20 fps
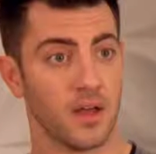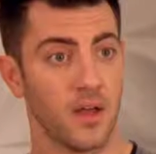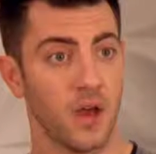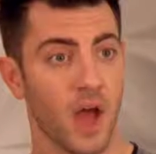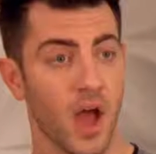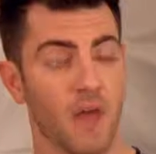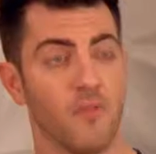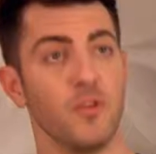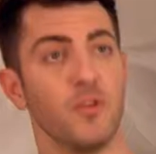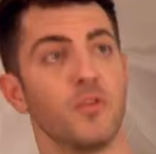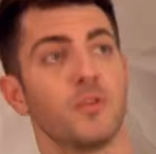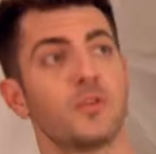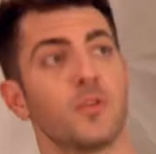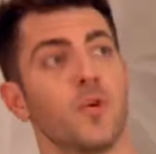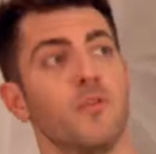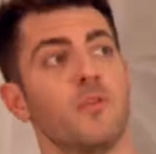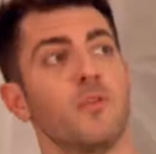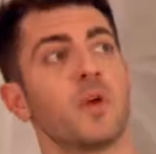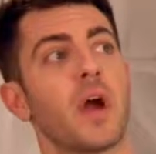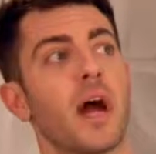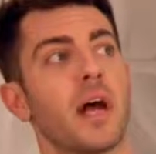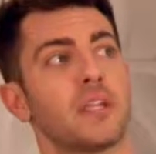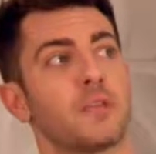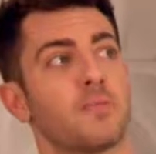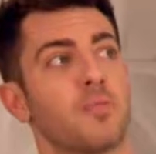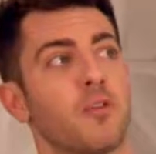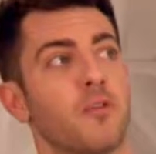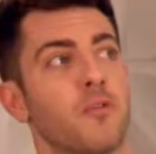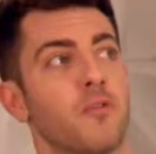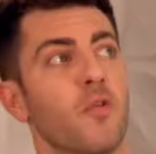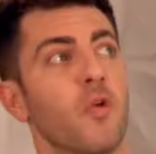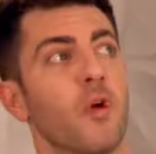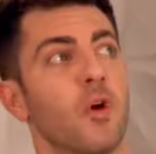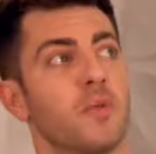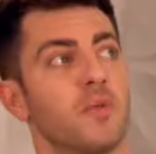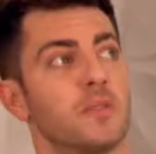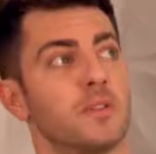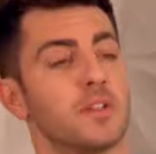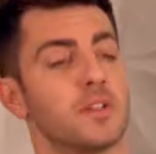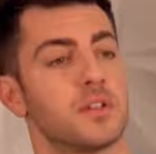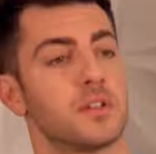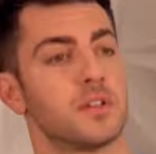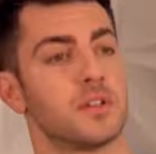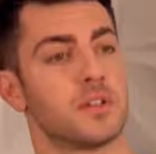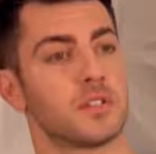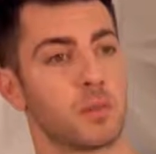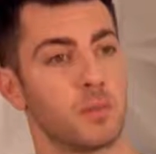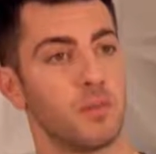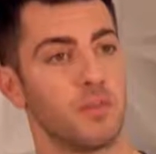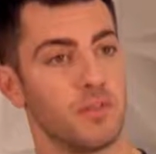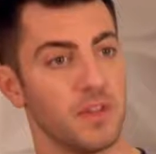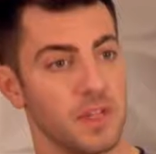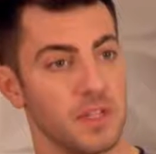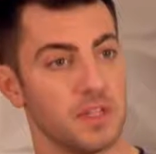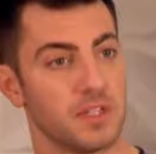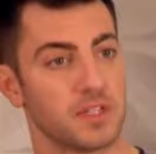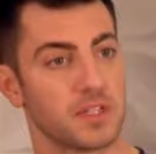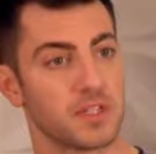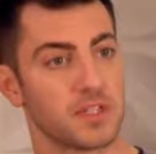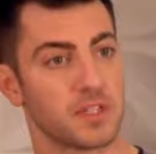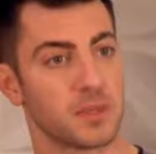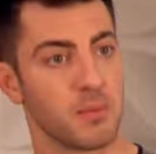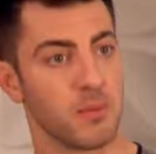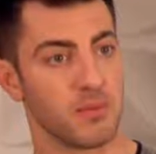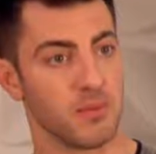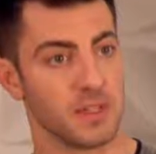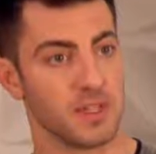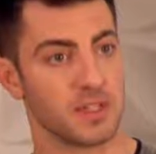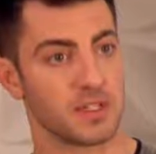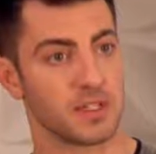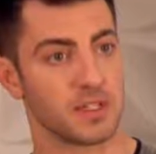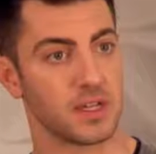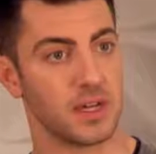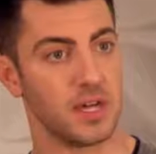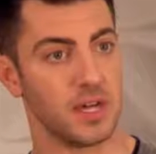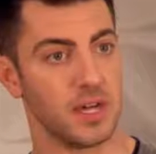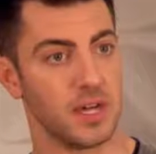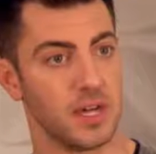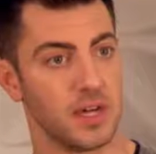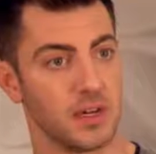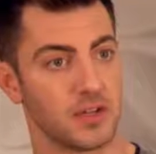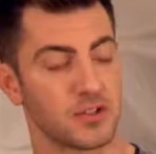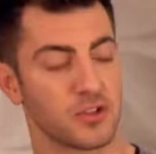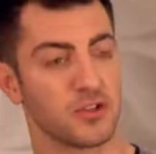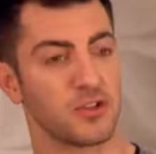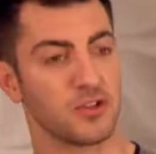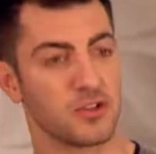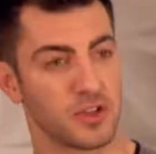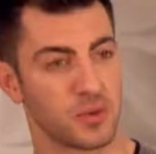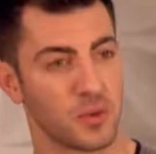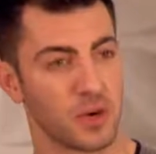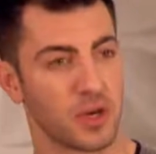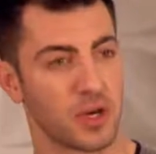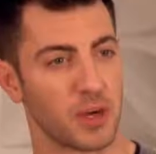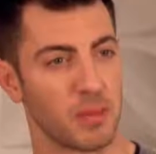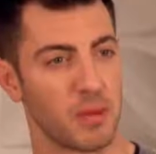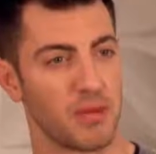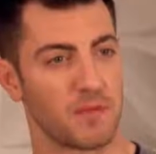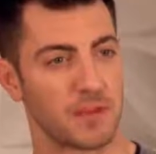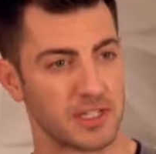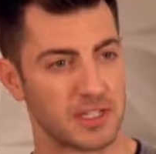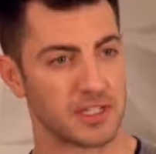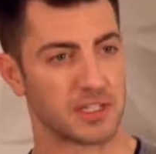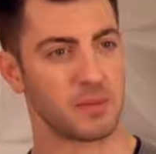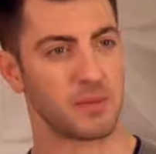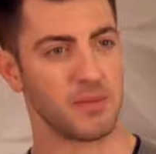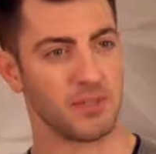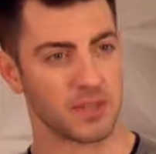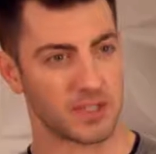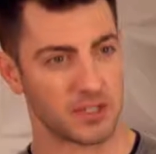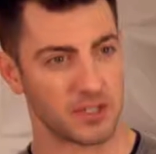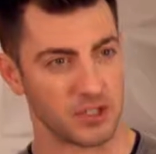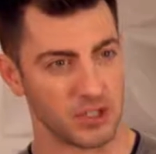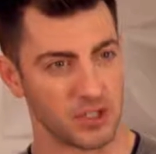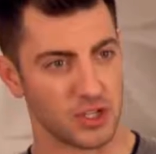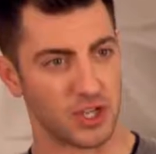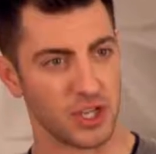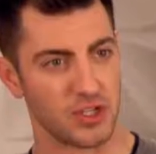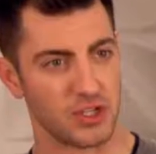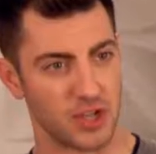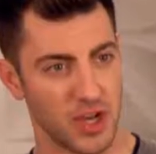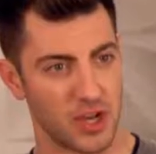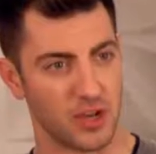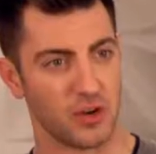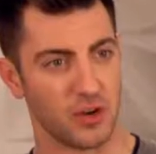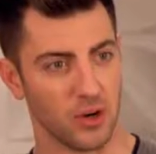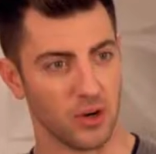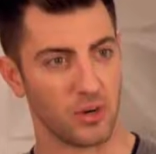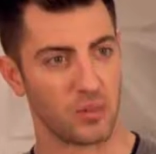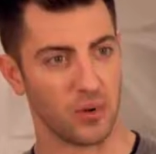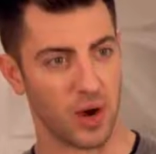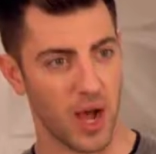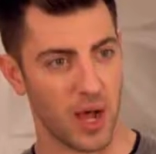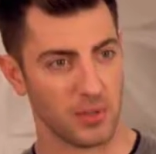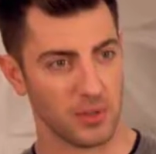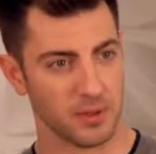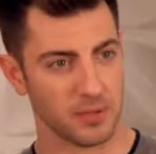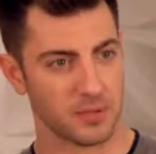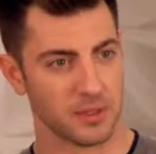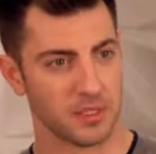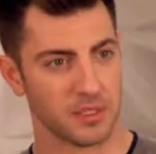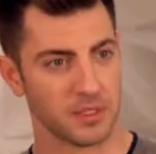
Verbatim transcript: yeah. Have you so have you guys performed some of these some of these uh, surgeries where you're going to be fixing some of these con- congenital problems?